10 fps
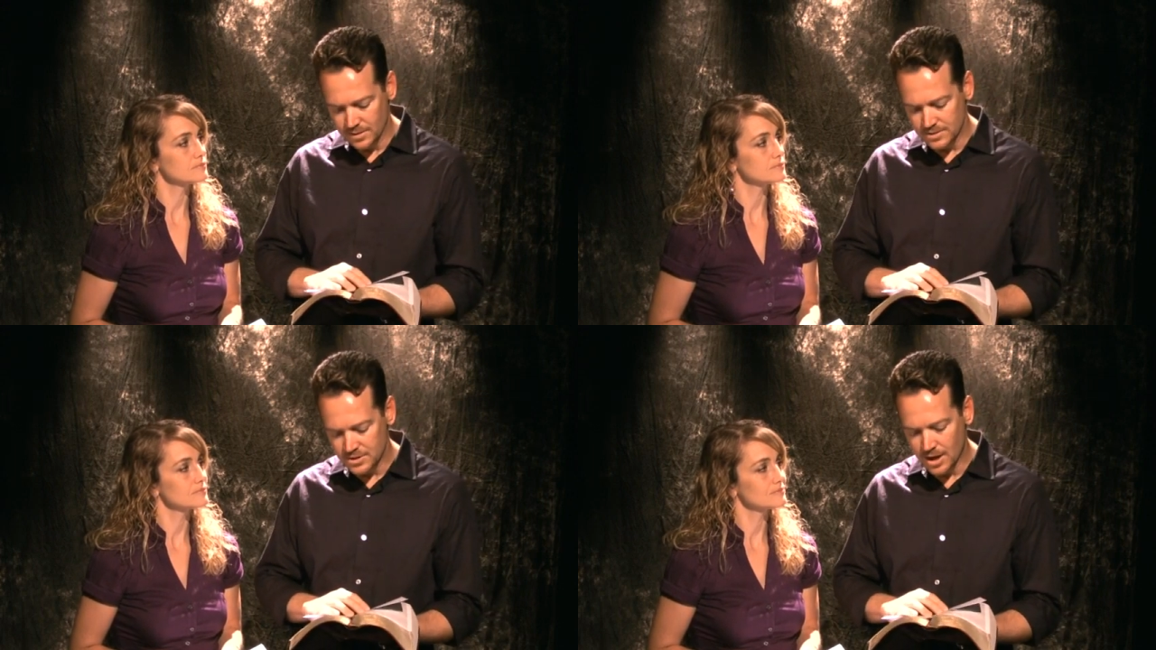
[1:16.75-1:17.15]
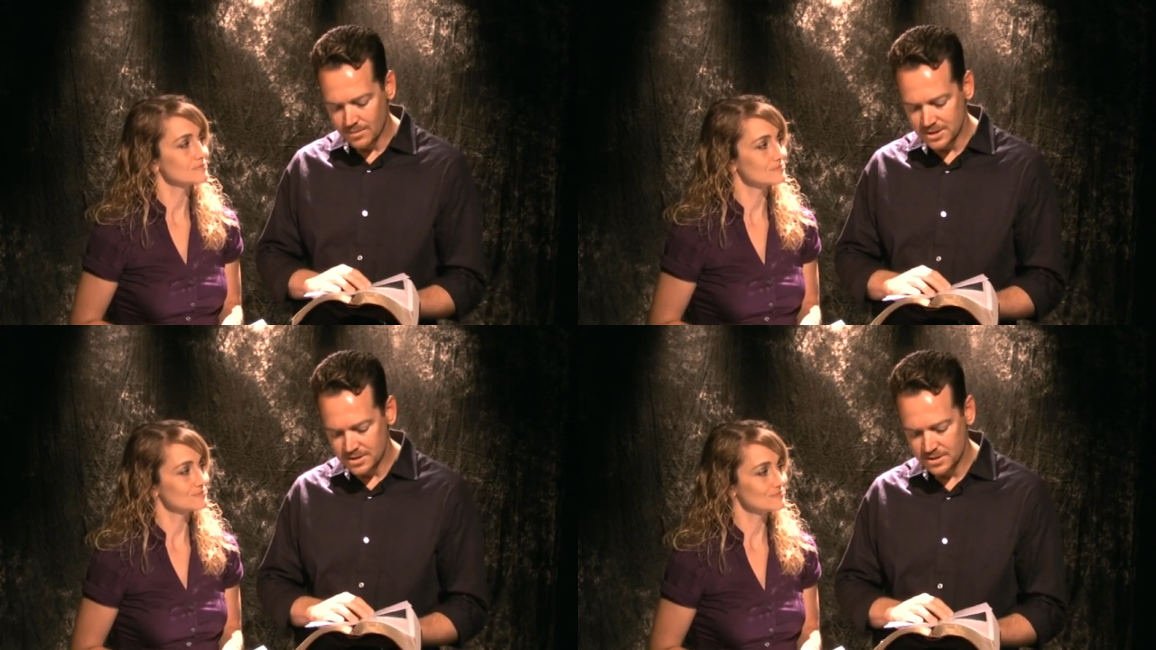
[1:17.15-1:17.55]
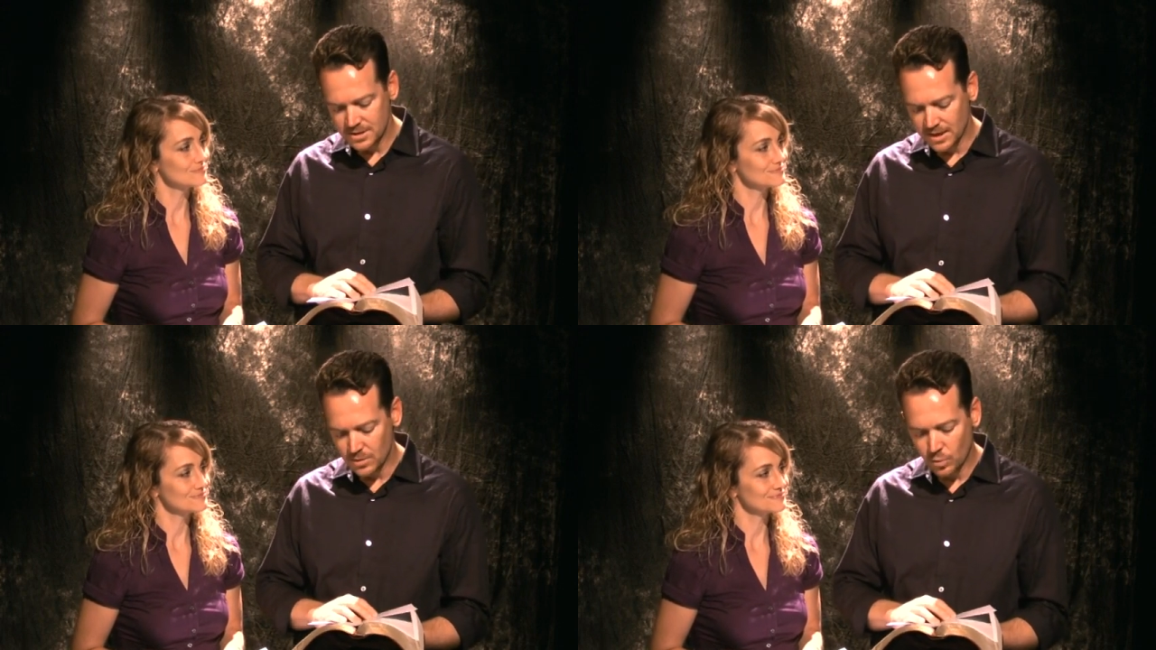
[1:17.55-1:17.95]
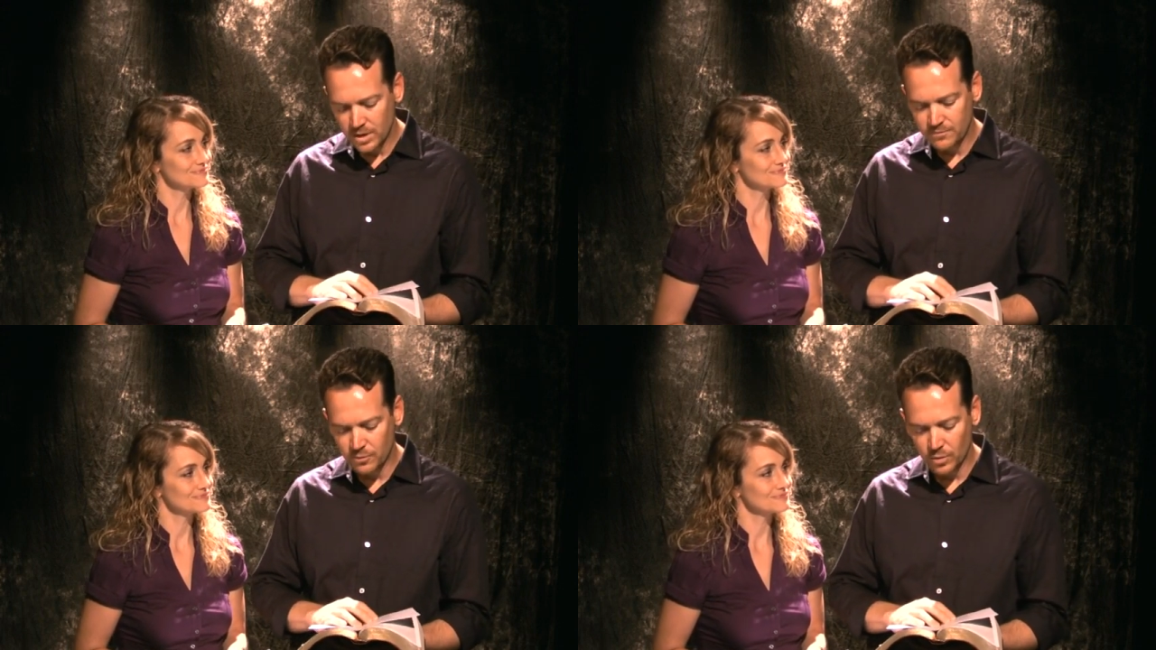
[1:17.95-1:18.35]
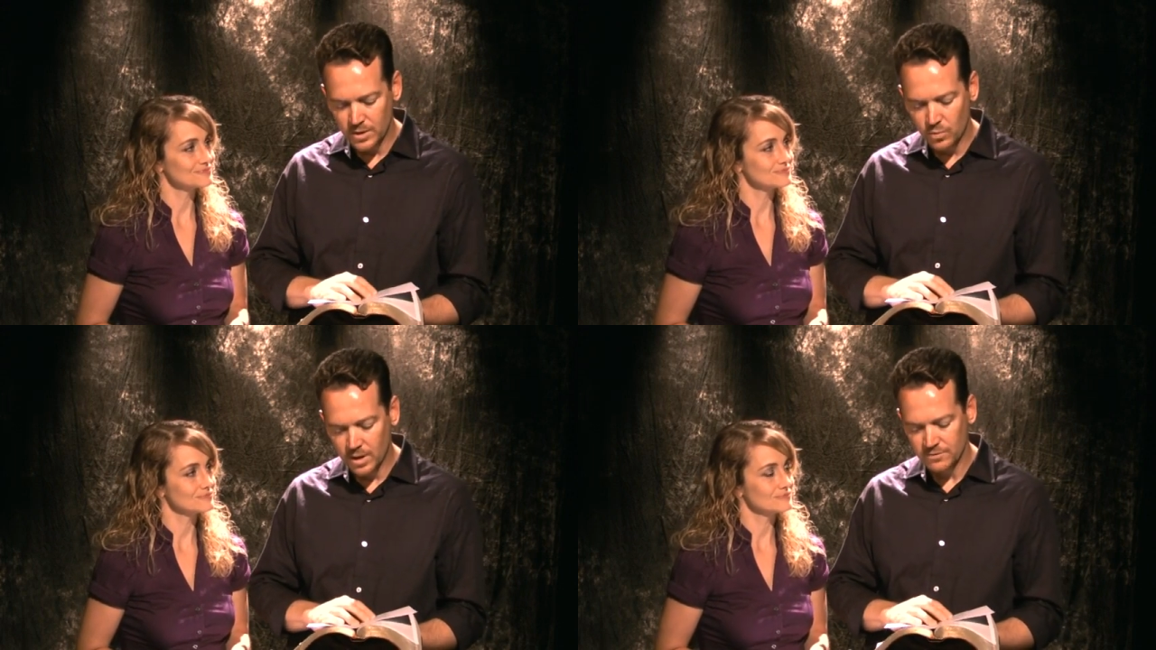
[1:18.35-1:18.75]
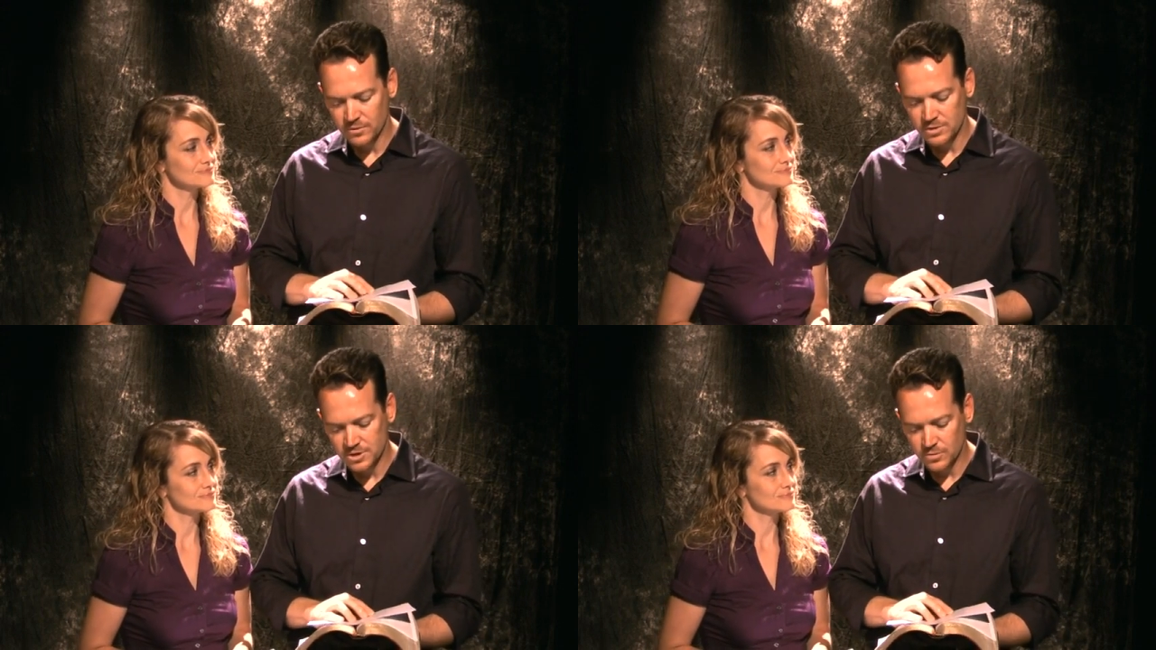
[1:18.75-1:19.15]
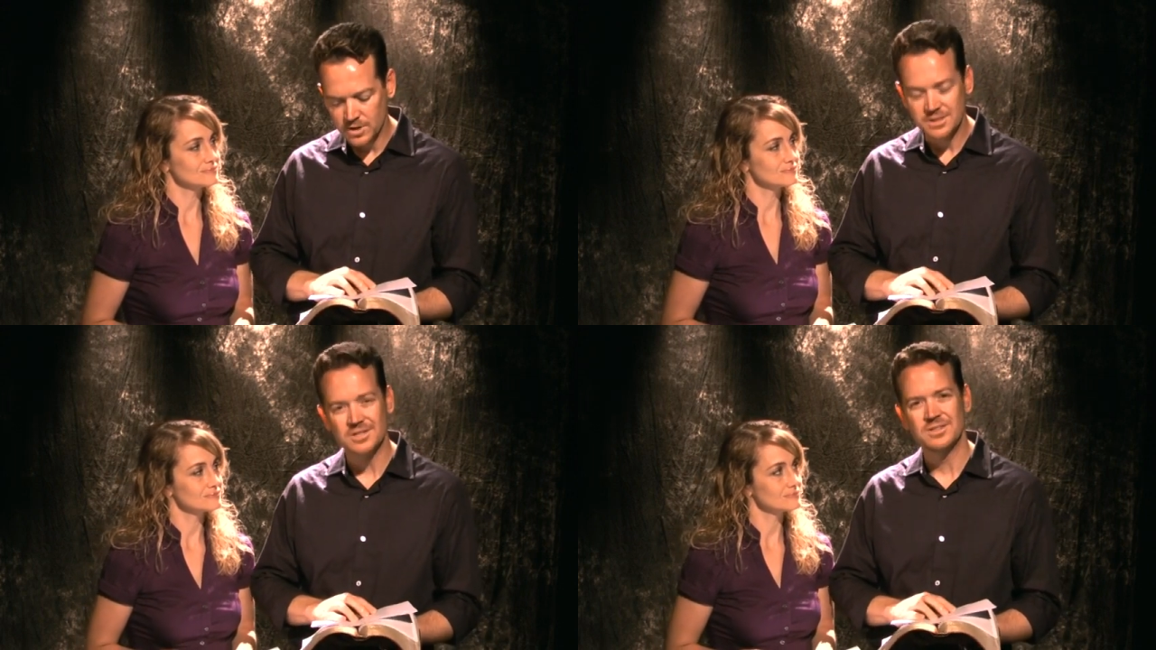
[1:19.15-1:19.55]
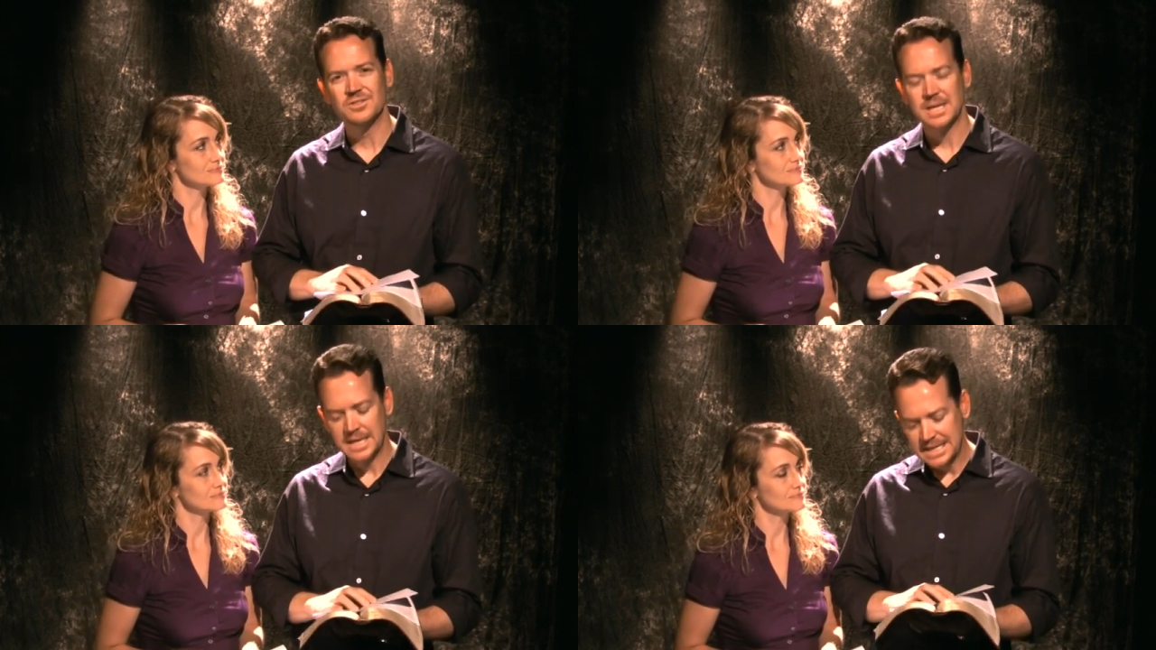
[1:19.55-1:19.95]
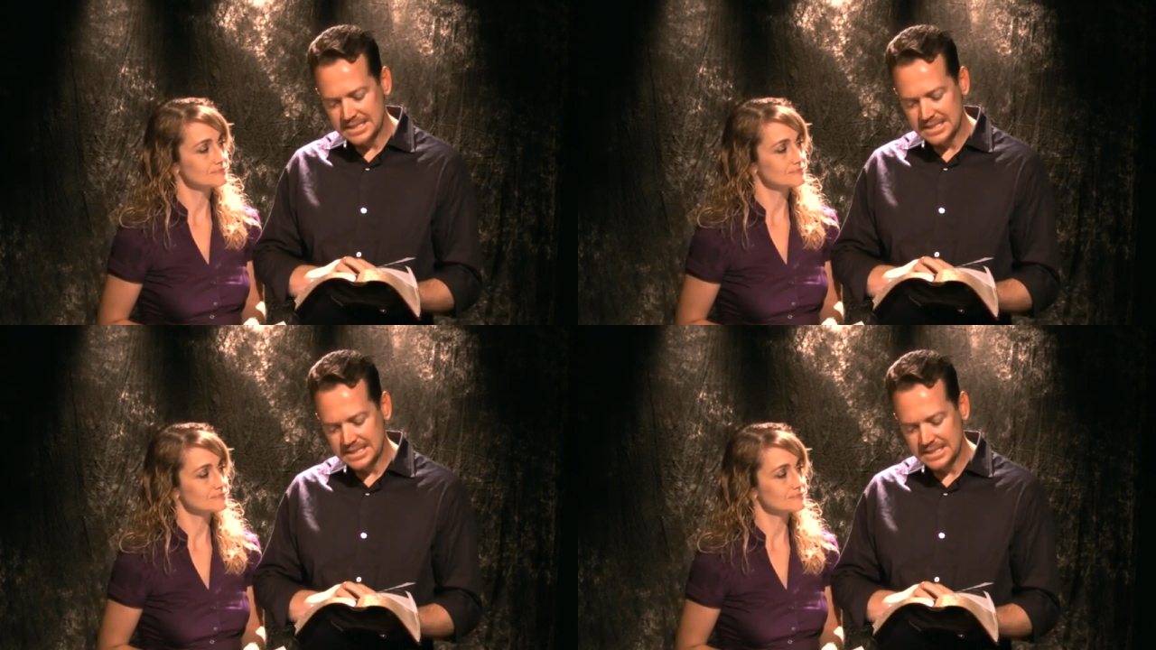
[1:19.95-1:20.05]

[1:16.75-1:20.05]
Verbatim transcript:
Speaker 1: The psalmist in 141 verse 3 says,